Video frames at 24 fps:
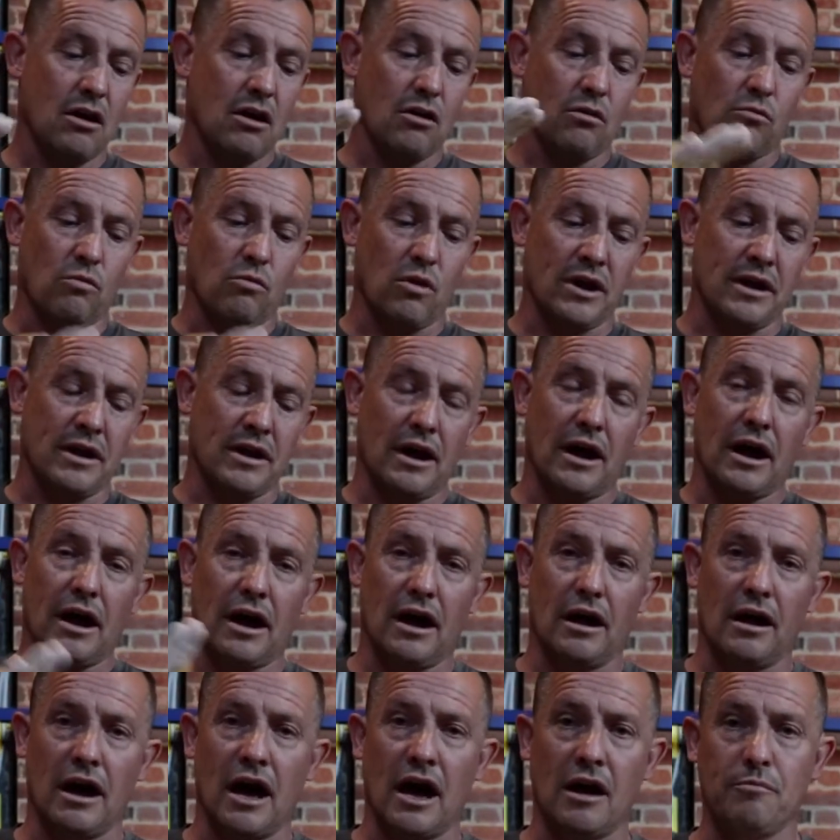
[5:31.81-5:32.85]
when
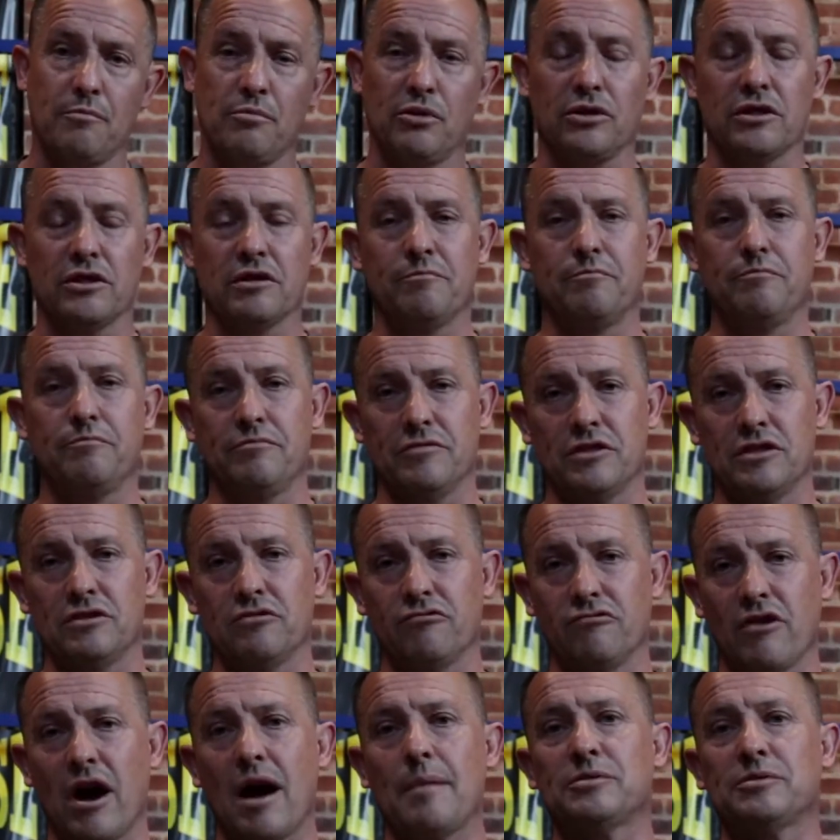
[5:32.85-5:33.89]
I put the
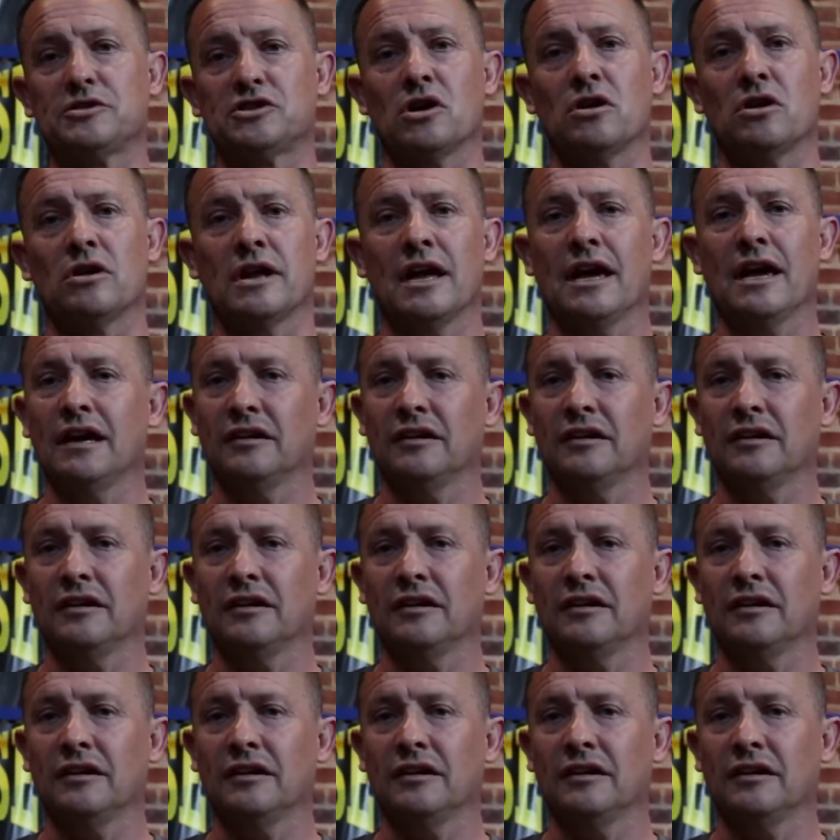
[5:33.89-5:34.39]
wraps on,